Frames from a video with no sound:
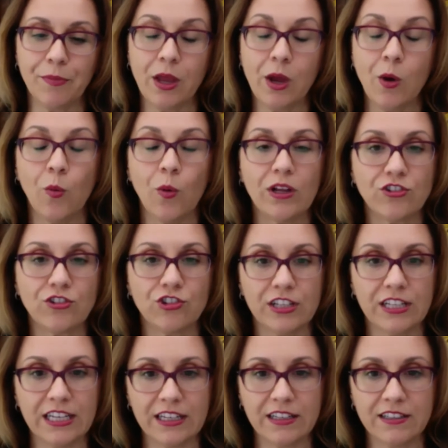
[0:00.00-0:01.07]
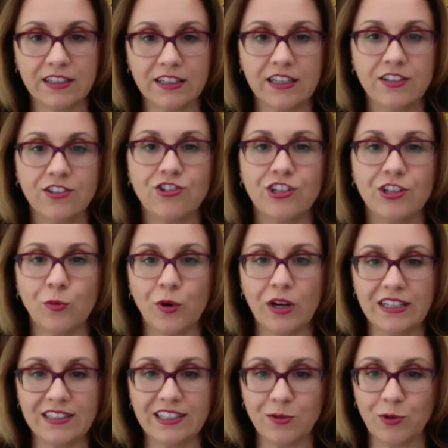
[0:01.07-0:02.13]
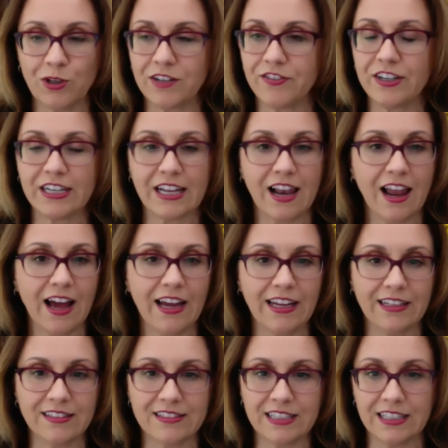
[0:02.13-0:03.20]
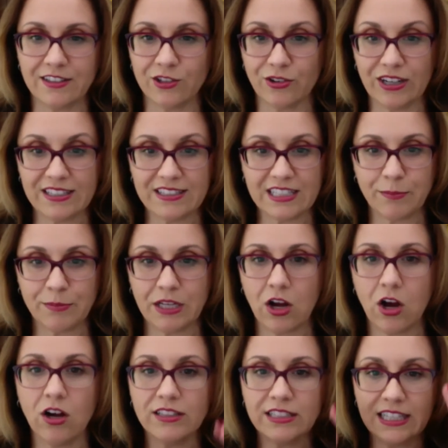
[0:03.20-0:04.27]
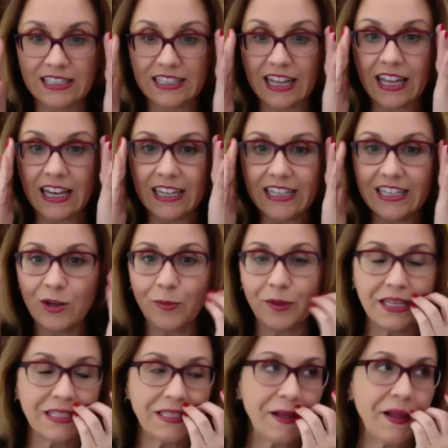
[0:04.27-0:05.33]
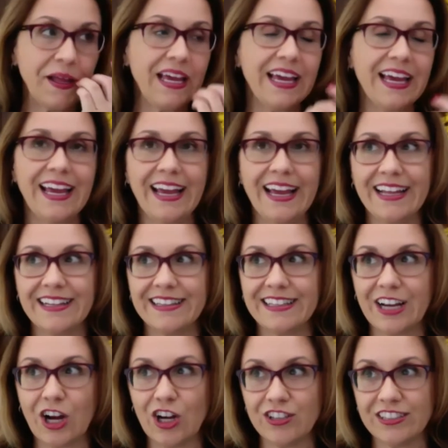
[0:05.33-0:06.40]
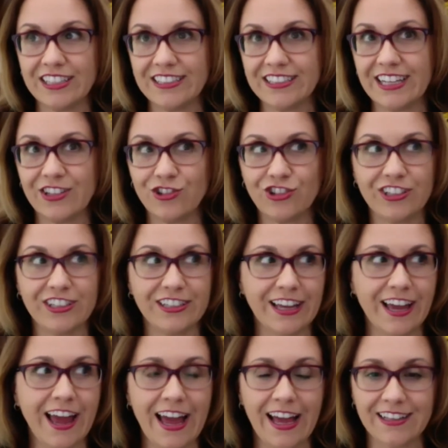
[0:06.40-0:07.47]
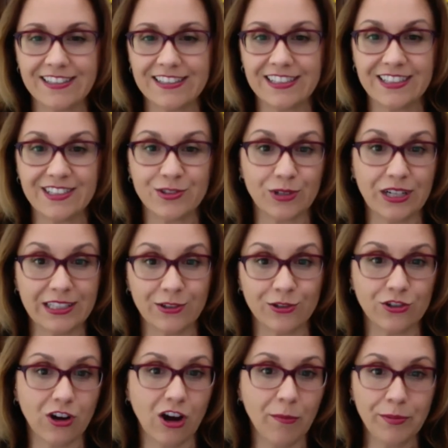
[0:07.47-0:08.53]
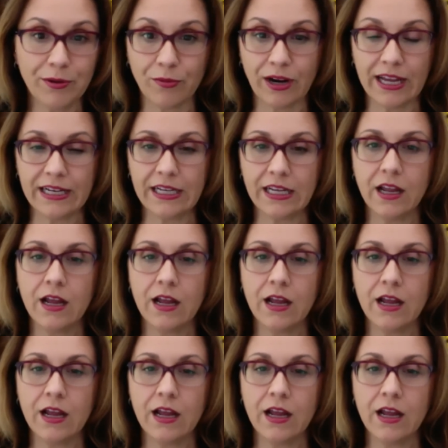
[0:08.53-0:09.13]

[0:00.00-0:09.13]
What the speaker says: what she did, she went in one of her clients and dressed up the content a little bit and the content that she has is related to copywriting,